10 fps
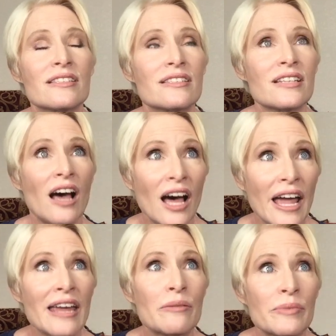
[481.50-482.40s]
this
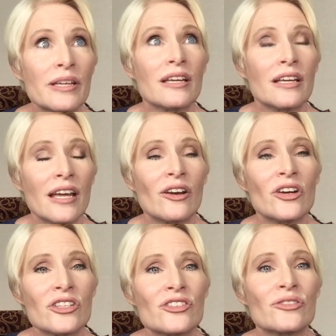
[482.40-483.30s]
time in our
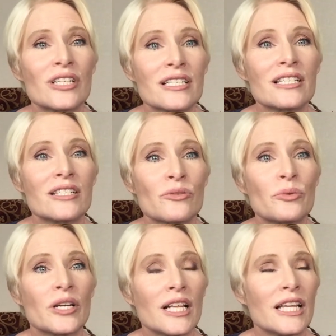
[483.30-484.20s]
history is is
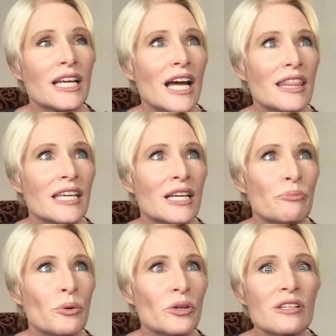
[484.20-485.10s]
really, I think,
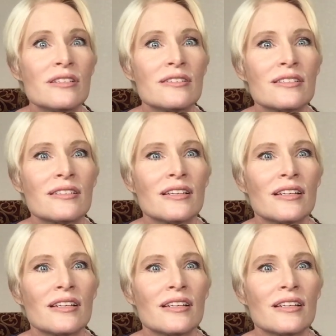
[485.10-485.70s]
important.